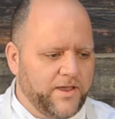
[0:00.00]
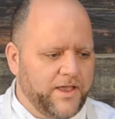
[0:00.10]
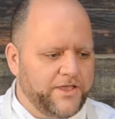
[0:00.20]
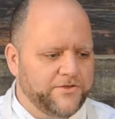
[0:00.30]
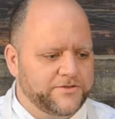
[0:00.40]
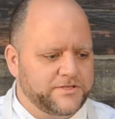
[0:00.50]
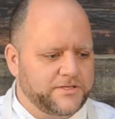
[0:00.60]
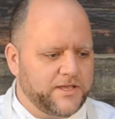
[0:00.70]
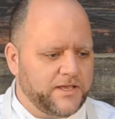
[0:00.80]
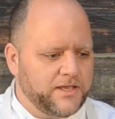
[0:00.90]
use
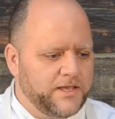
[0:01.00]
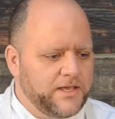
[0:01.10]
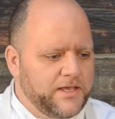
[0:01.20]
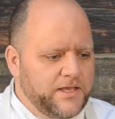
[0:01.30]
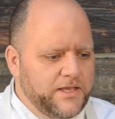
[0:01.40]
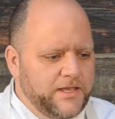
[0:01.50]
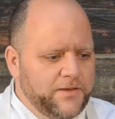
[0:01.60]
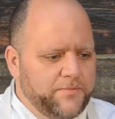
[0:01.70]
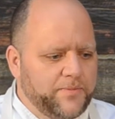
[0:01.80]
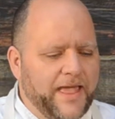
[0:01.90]

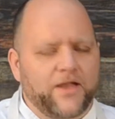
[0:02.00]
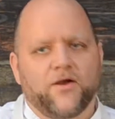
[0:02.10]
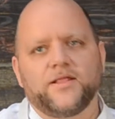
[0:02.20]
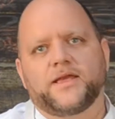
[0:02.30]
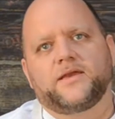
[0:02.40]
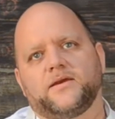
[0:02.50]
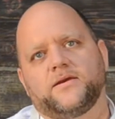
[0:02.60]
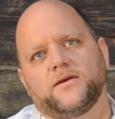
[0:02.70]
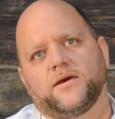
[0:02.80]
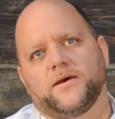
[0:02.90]
black garlic
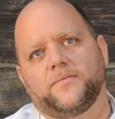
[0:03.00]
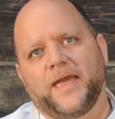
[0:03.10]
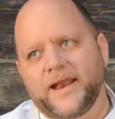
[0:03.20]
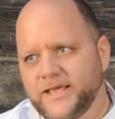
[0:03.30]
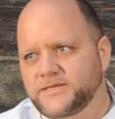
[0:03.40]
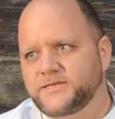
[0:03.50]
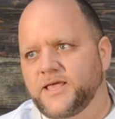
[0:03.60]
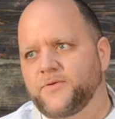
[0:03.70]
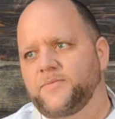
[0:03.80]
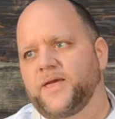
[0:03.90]
mayonnaise
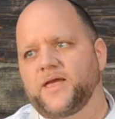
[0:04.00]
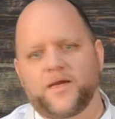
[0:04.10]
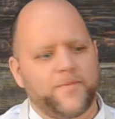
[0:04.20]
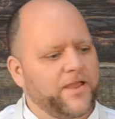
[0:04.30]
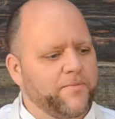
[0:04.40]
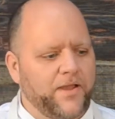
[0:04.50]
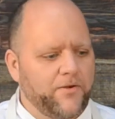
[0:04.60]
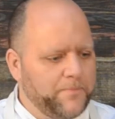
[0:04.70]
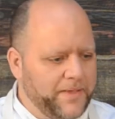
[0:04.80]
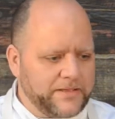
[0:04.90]
that we make. I make my
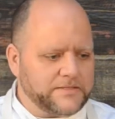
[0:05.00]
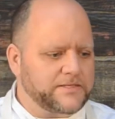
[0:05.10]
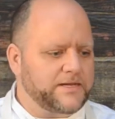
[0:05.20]
own pickles